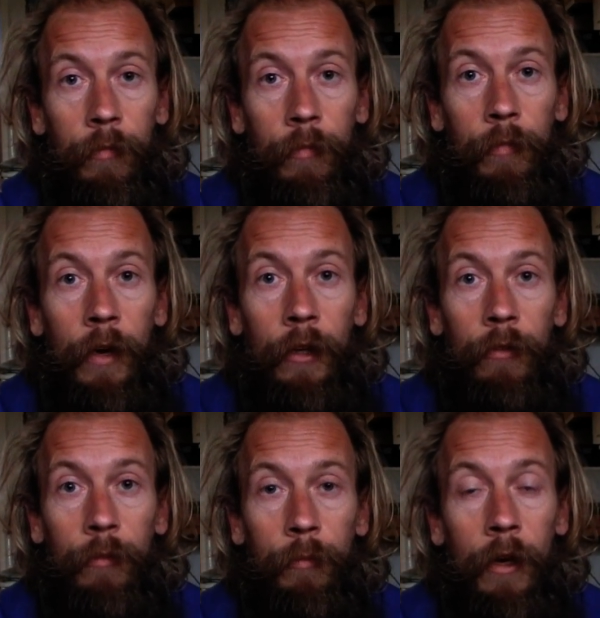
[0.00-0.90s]
my
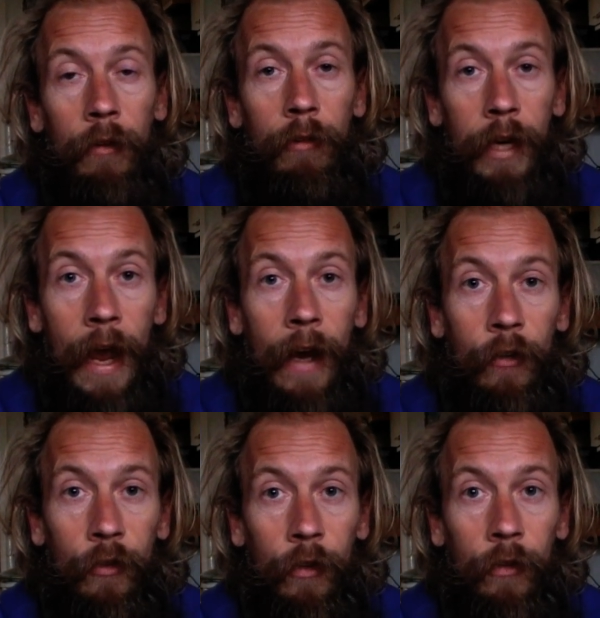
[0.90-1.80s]
my
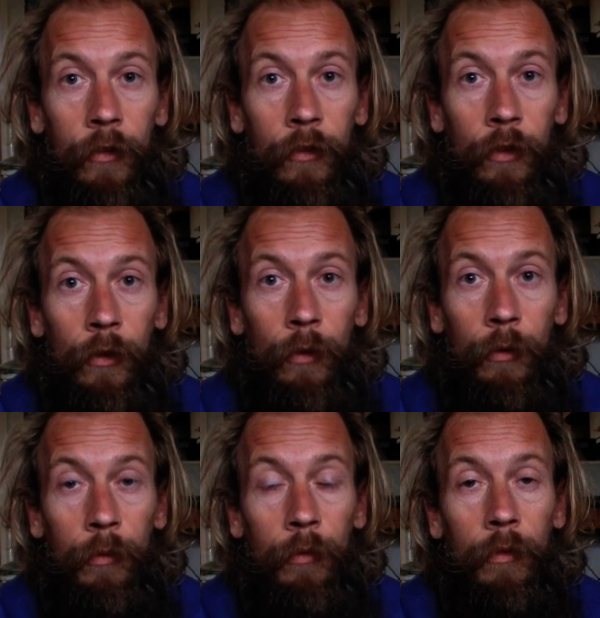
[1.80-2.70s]
reactions
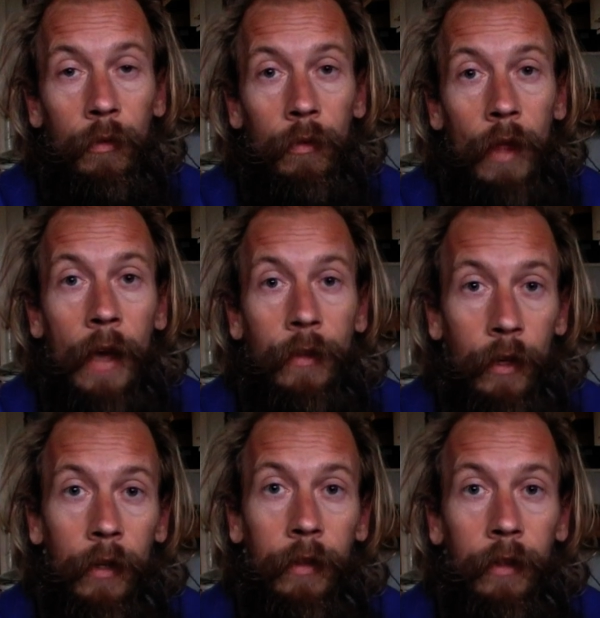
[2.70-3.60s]
to that
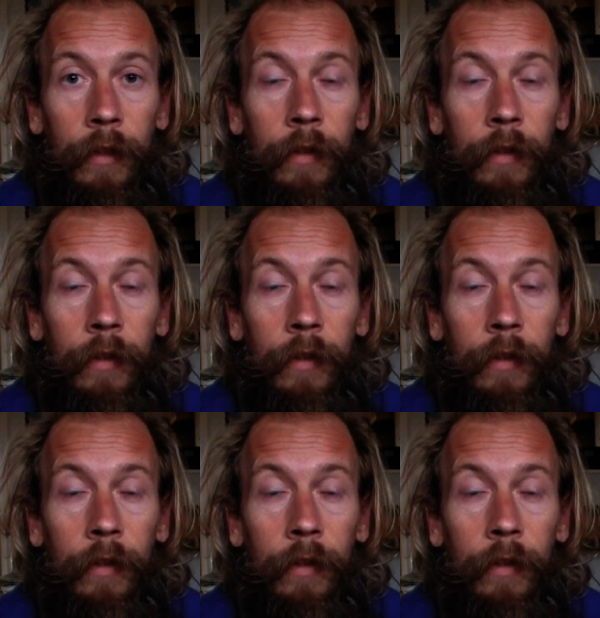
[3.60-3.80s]
yearning,